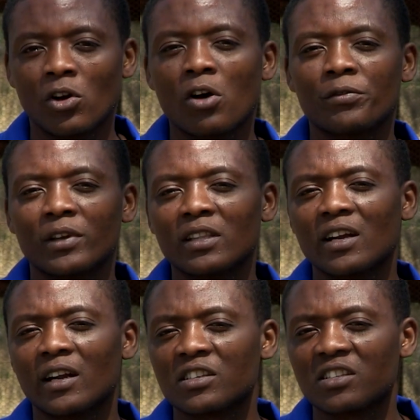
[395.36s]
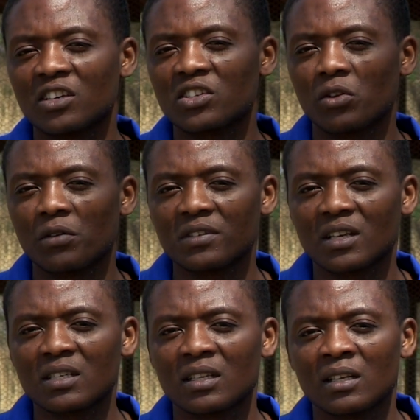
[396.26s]
local veterinary extension
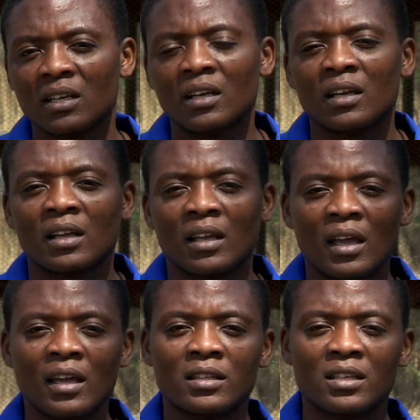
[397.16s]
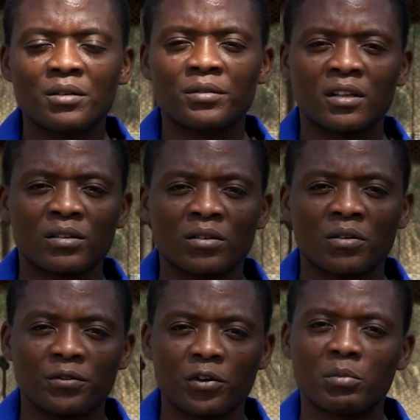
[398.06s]
officers, and even
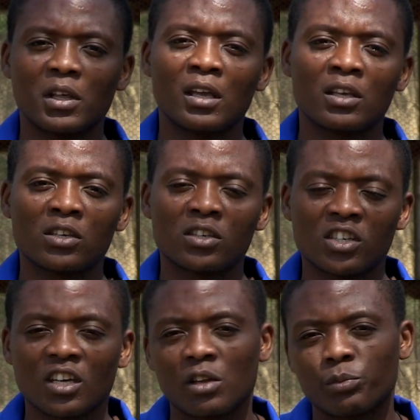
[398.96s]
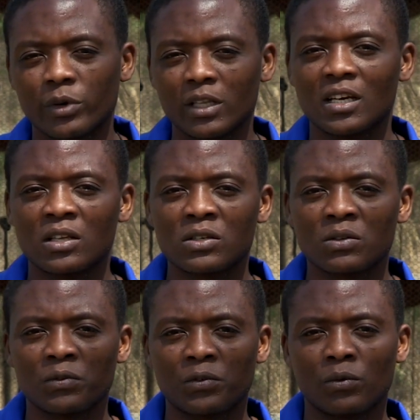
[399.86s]
from the chicken breeders
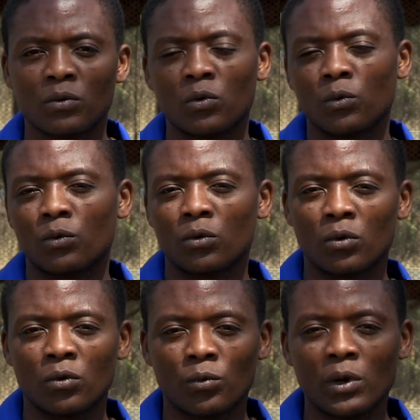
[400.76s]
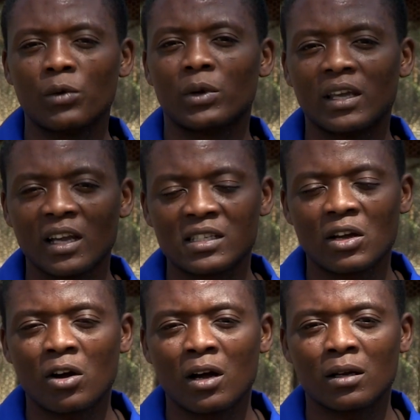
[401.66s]
where we get
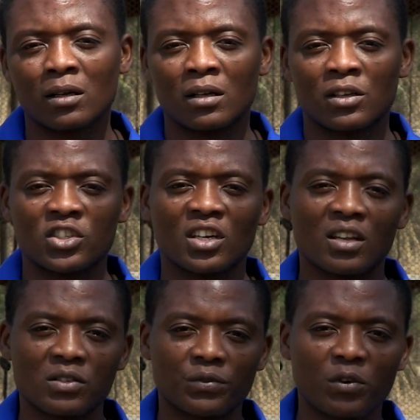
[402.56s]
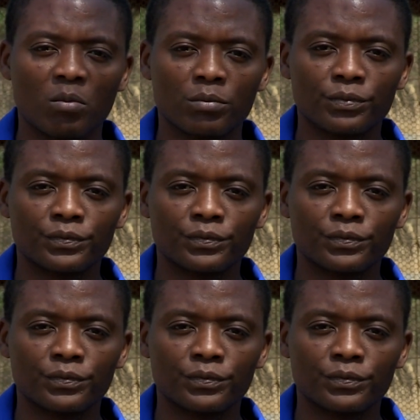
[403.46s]
our chickens from.